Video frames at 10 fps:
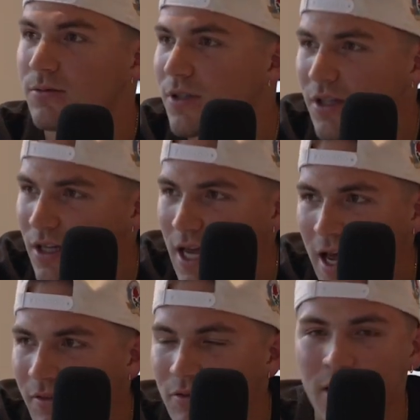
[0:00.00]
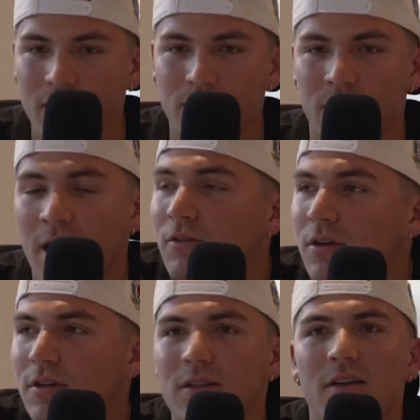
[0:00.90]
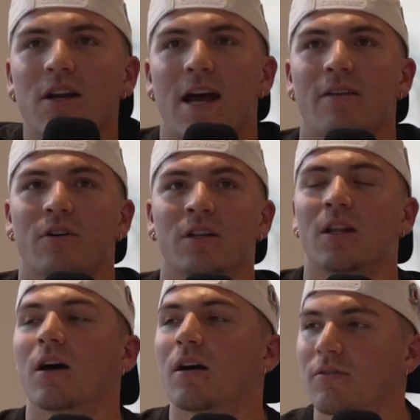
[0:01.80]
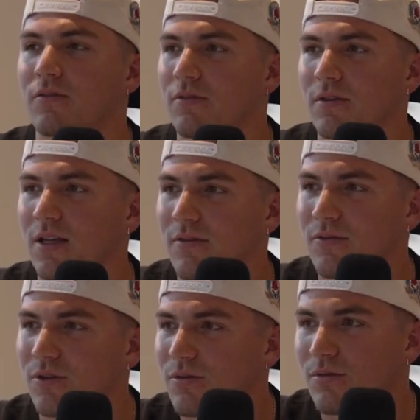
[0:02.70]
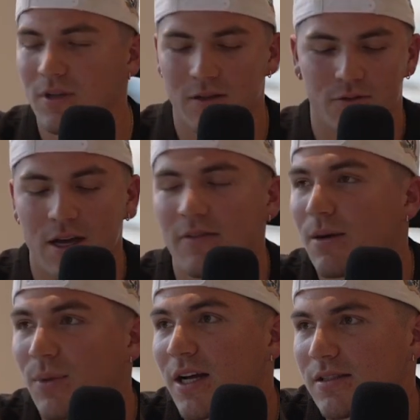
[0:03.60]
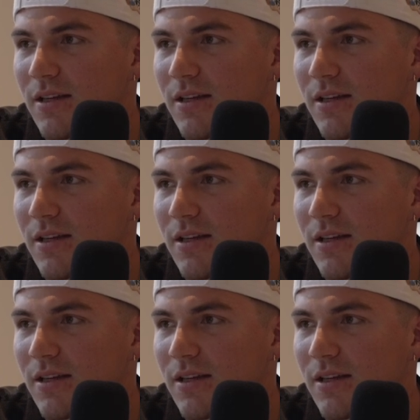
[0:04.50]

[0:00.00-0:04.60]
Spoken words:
When are you going to have, like, never. You'll never have enough if you have that mindset.